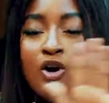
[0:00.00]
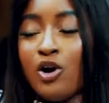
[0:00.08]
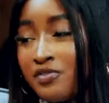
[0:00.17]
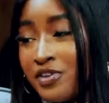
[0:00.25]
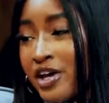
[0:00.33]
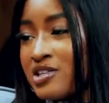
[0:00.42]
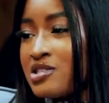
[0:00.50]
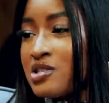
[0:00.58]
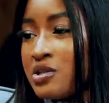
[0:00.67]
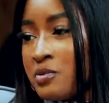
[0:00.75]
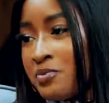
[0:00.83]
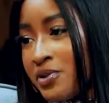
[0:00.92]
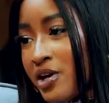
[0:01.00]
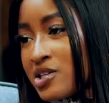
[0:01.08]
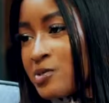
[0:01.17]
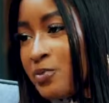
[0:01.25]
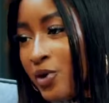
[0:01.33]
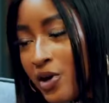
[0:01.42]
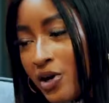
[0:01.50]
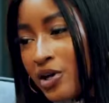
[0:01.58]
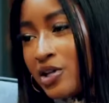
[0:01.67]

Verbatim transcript: All of that is still in place, but